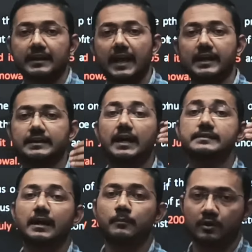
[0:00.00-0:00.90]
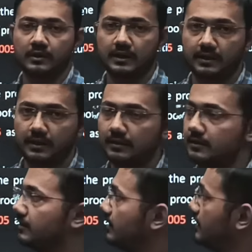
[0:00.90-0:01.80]
act Assamor karne
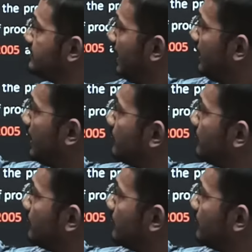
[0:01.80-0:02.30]
jar naam